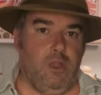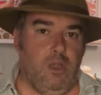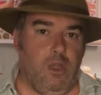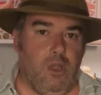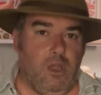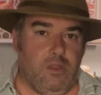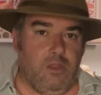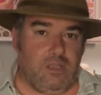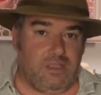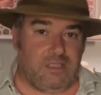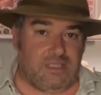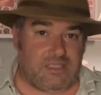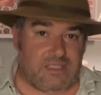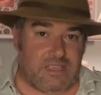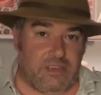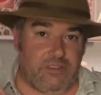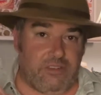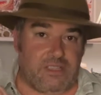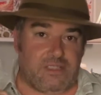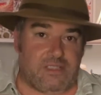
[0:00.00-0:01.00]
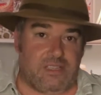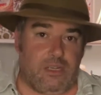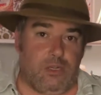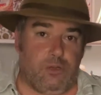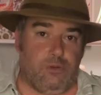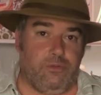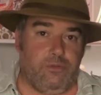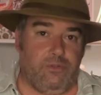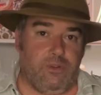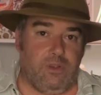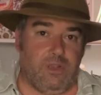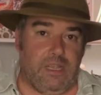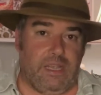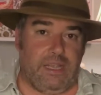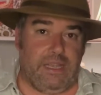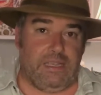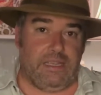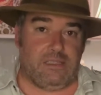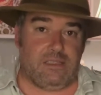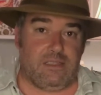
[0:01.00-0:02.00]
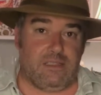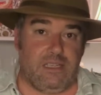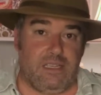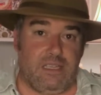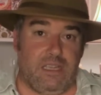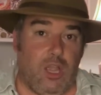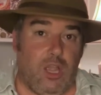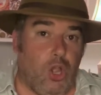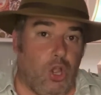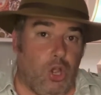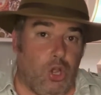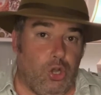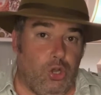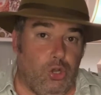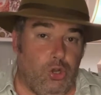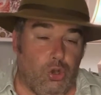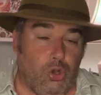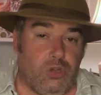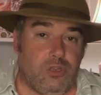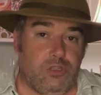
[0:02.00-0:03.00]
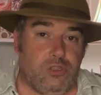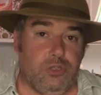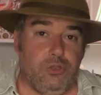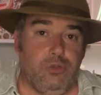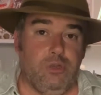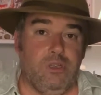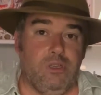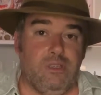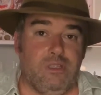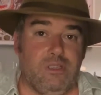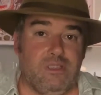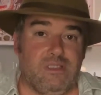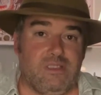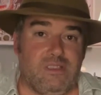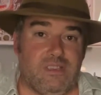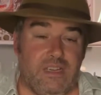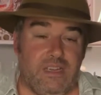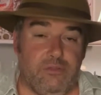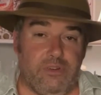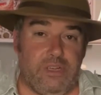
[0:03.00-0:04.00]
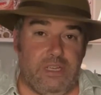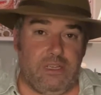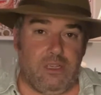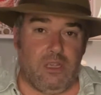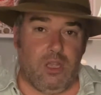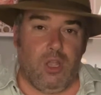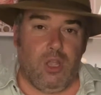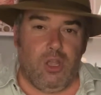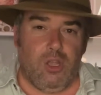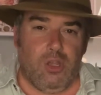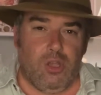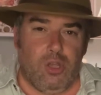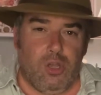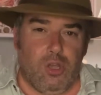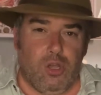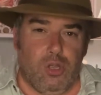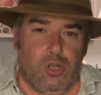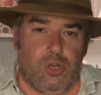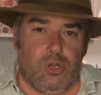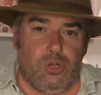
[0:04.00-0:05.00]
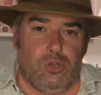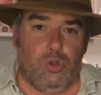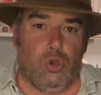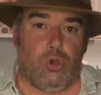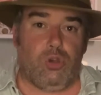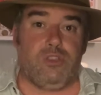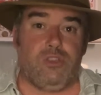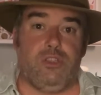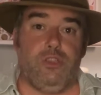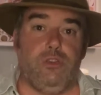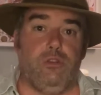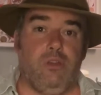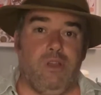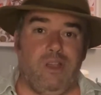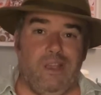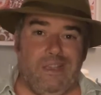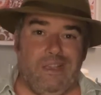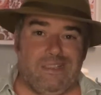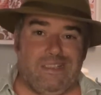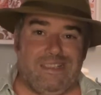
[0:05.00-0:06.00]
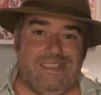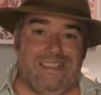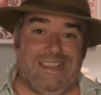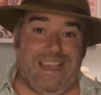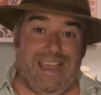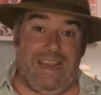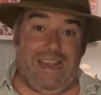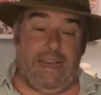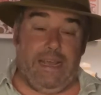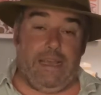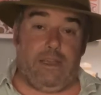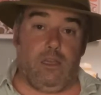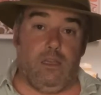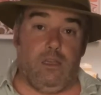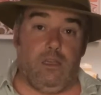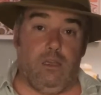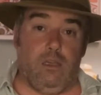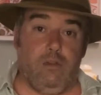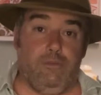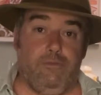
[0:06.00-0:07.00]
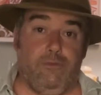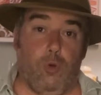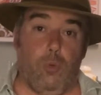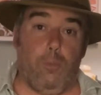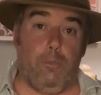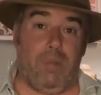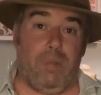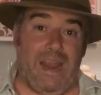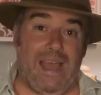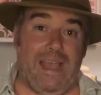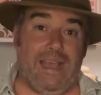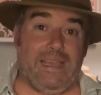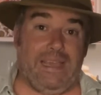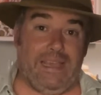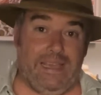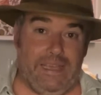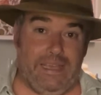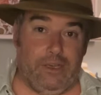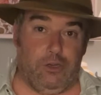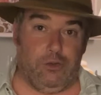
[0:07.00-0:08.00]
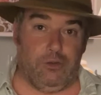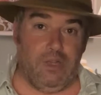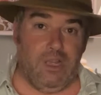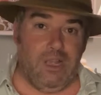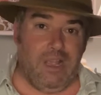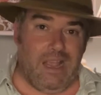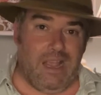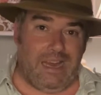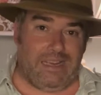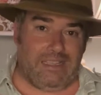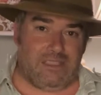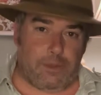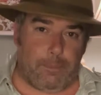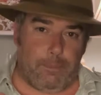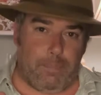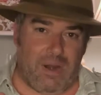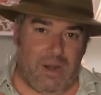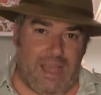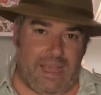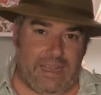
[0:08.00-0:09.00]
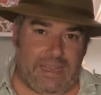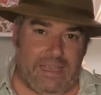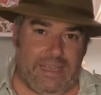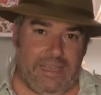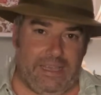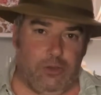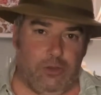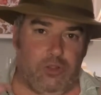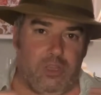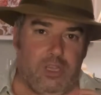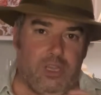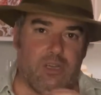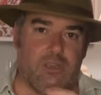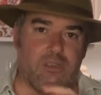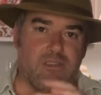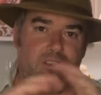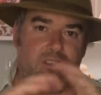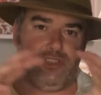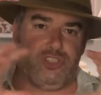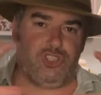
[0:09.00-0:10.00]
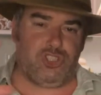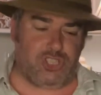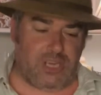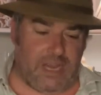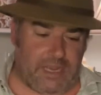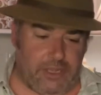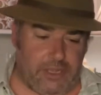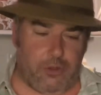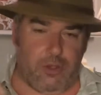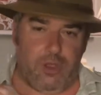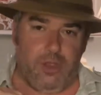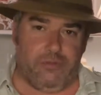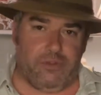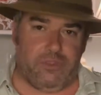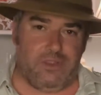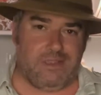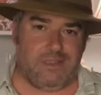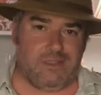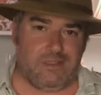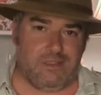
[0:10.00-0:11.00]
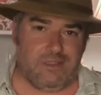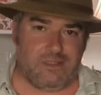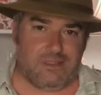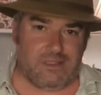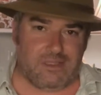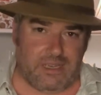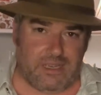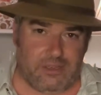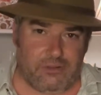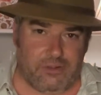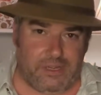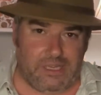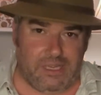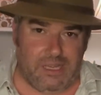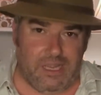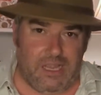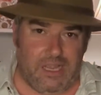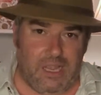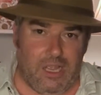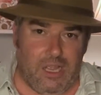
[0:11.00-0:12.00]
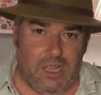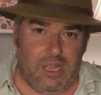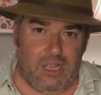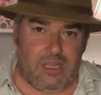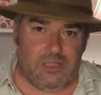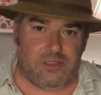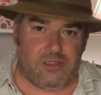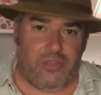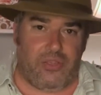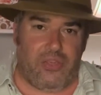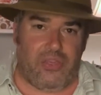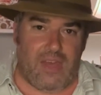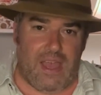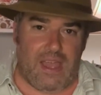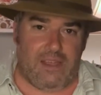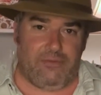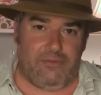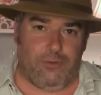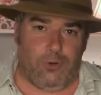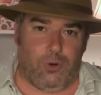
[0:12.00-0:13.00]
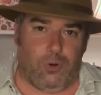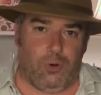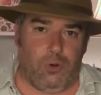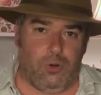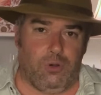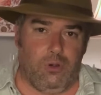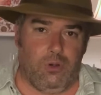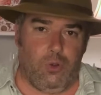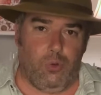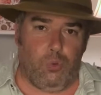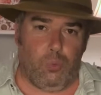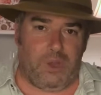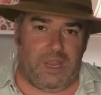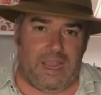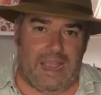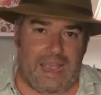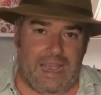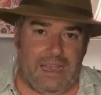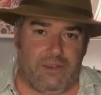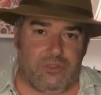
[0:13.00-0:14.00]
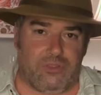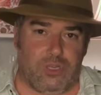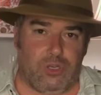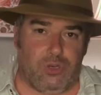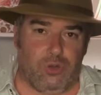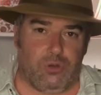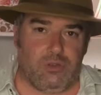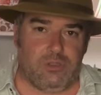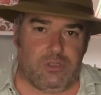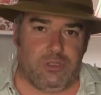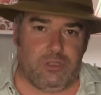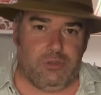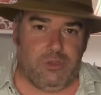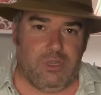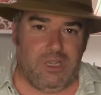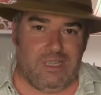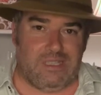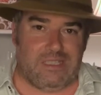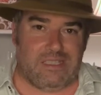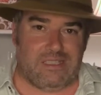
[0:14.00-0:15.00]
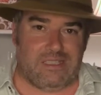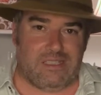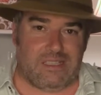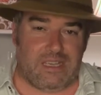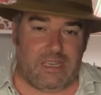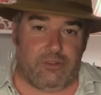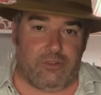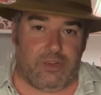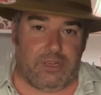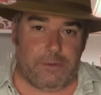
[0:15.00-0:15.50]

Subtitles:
The distillery itself is the Knockdhu Distillery. Knockdhu is Gaelic for Black Hill, and it's the Black Hill that casts the shadow over this distillery. So therefore, we have the Knockdhu Distillery.